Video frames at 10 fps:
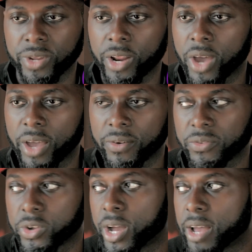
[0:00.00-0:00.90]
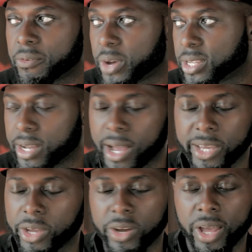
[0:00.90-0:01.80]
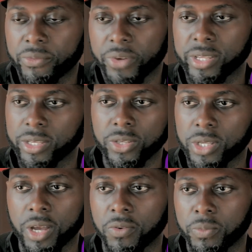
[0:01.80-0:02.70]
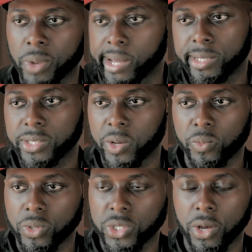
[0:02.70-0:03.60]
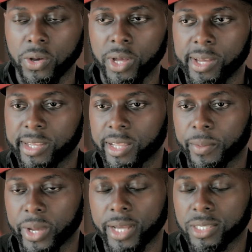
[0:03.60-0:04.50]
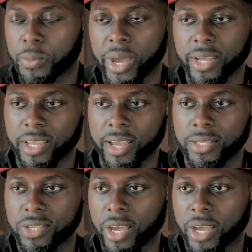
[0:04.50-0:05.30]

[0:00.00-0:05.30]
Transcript: And if you don't have faith in God, you ain't going to have faith in yourself, plain and simple. So, I mean, that's the main thing.